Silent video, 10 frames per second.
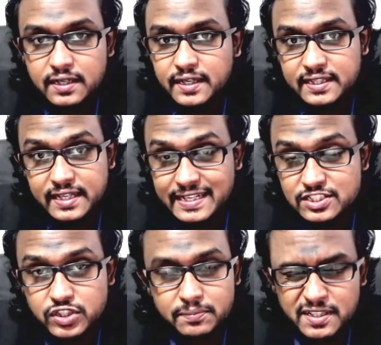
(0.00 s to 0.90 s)
in the
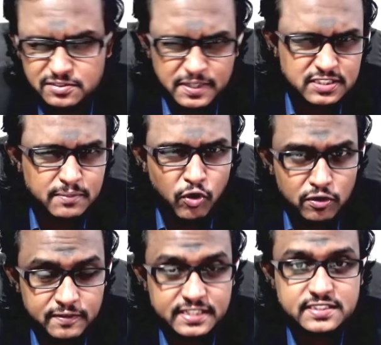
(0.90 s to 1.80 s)
initial months, because I'm
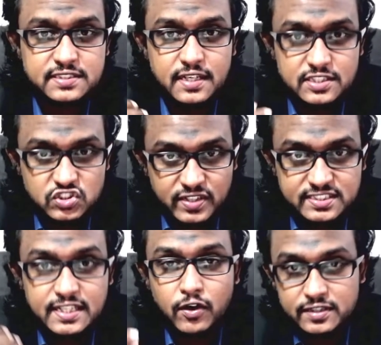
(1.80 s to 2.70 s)
always
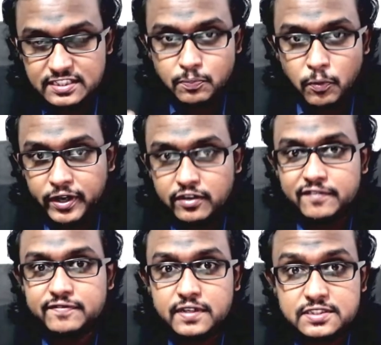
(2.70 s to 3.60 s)
stressing on this point of
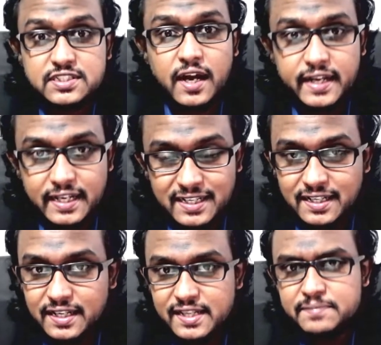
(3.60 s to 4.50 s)
starting early,